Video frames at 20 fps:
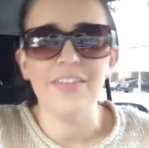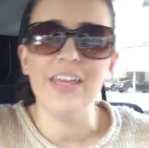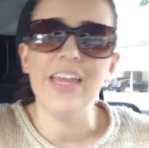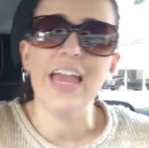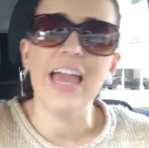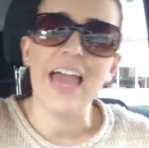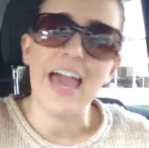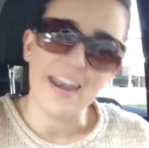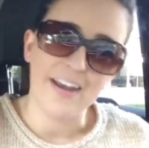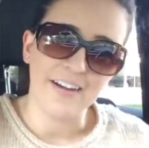
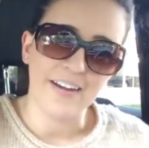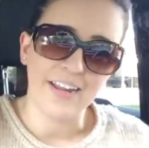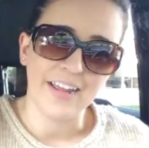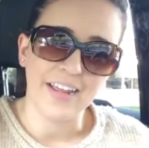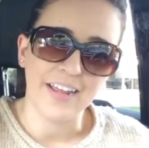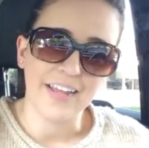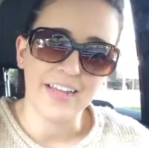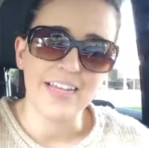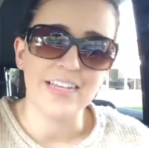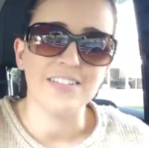the
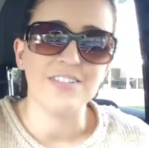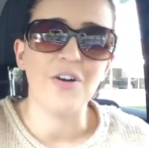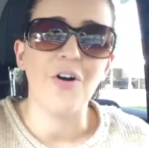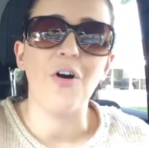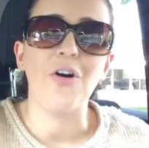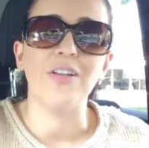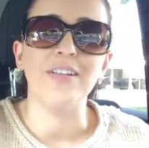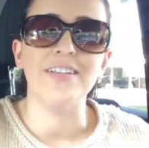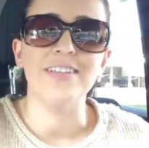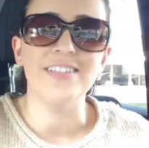editing is
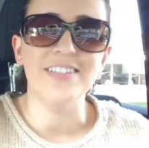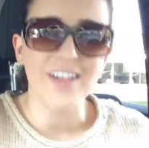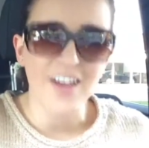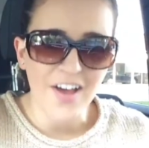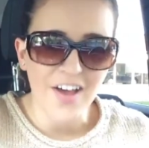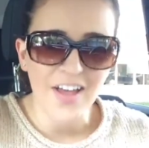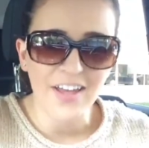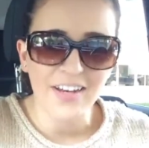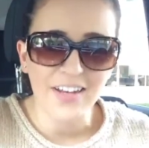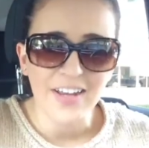all
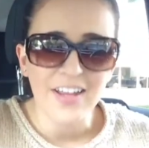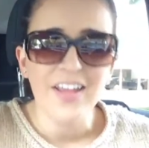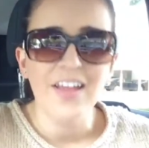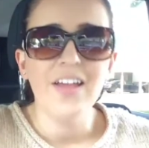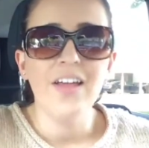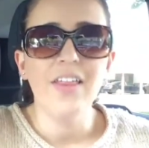done,